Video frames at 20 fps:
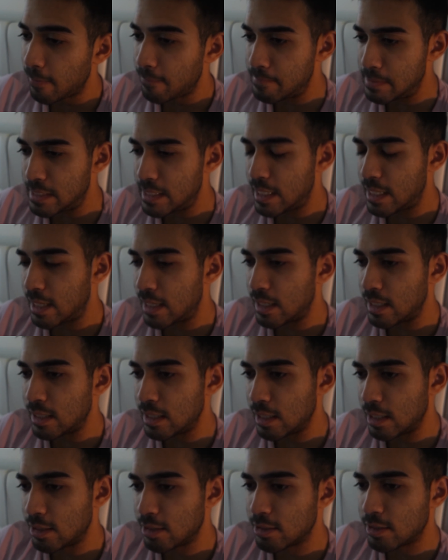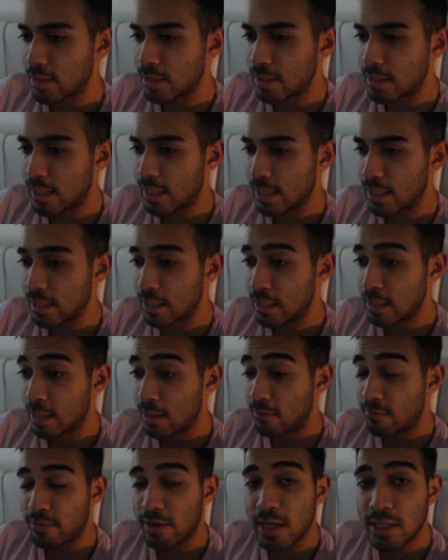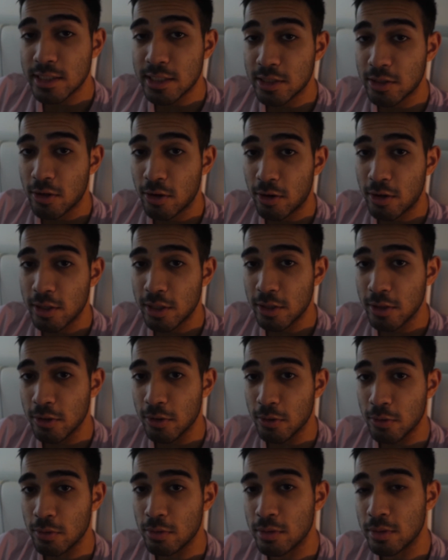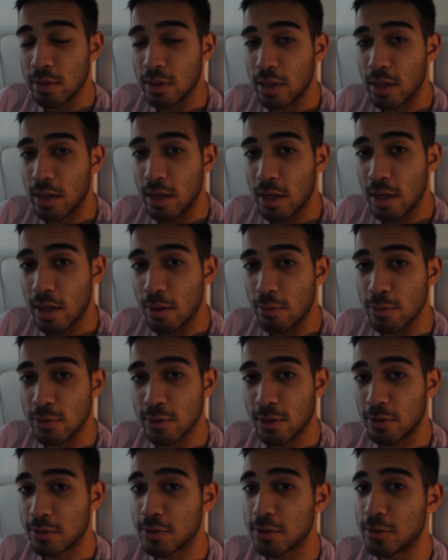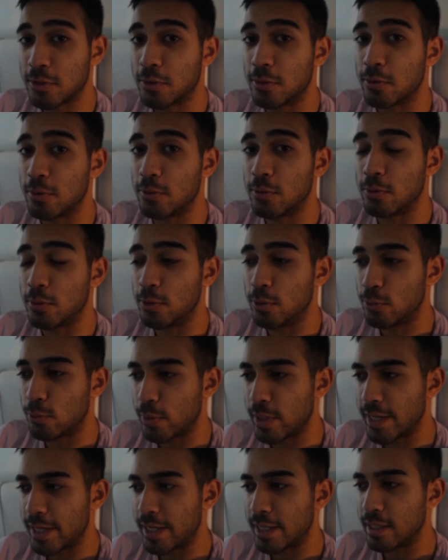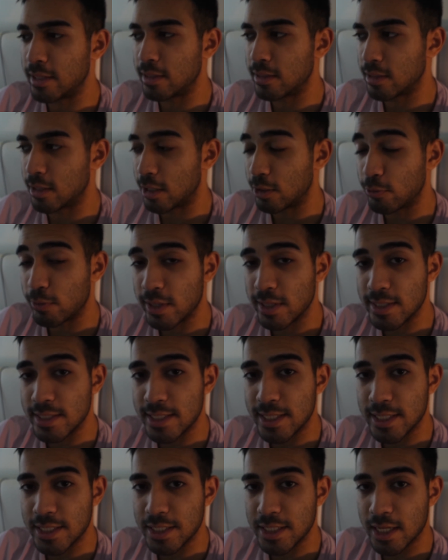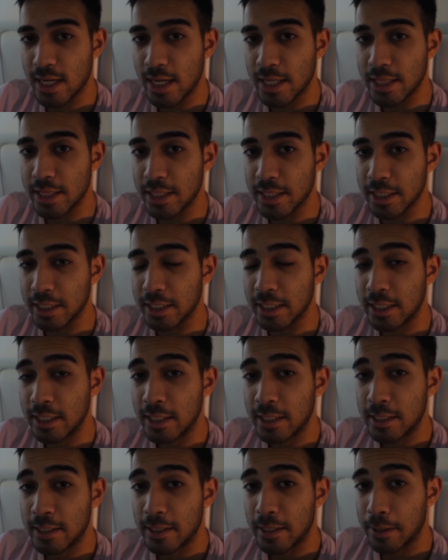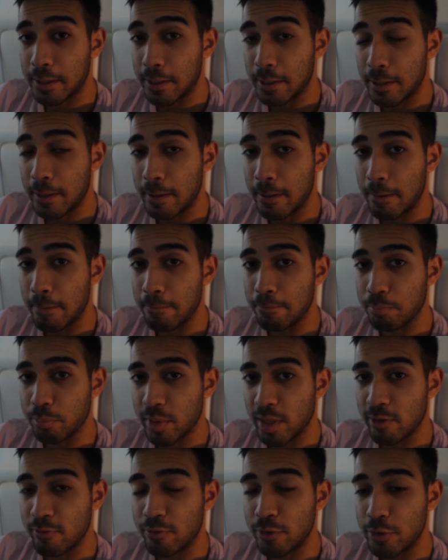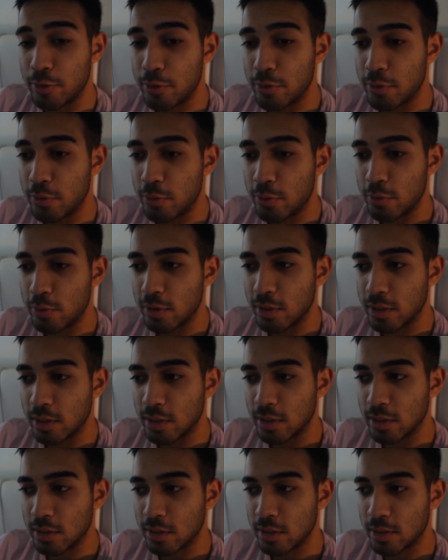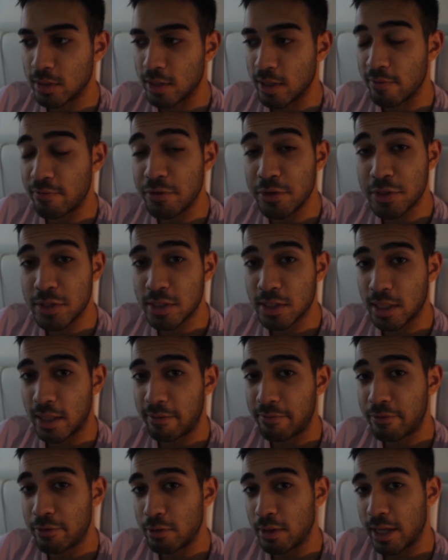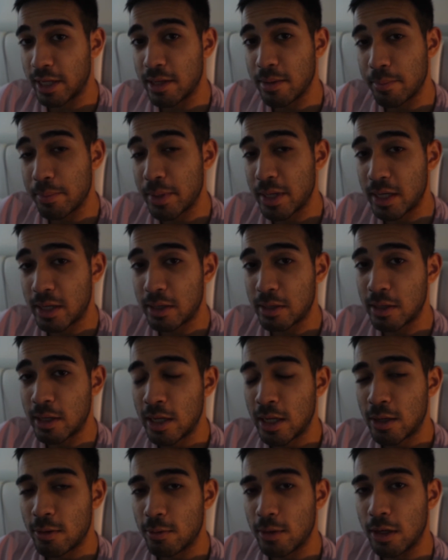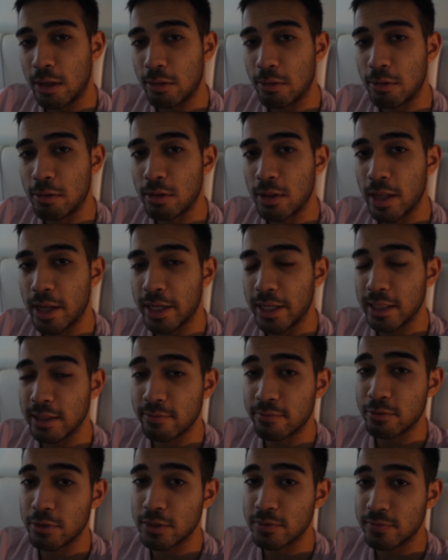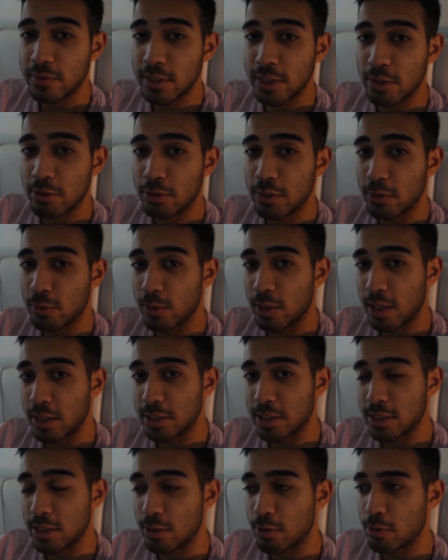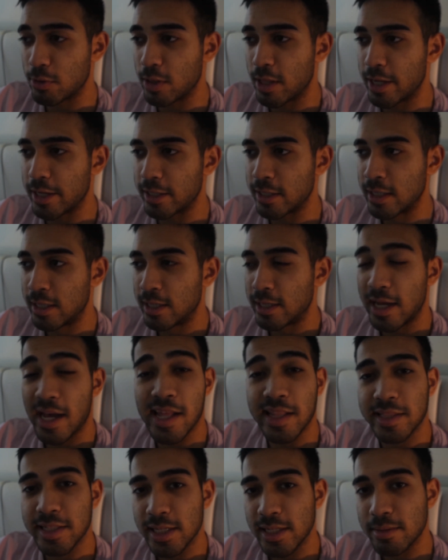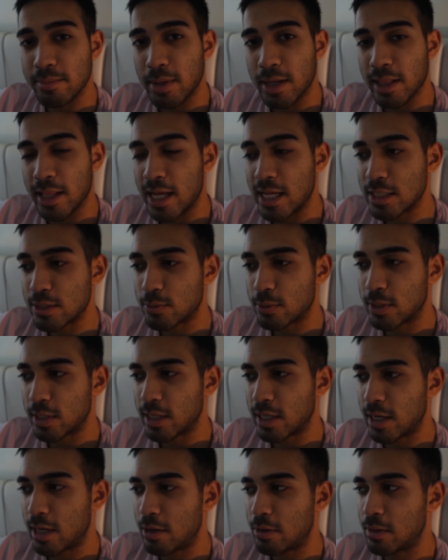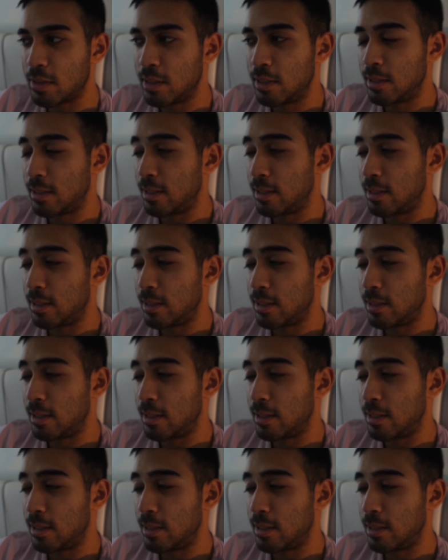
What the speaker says: But yeah, other than that, fasted cardio was also a great decision, I think. If you like compare what I look like in the first video to what I just looked like at the end of my last workout,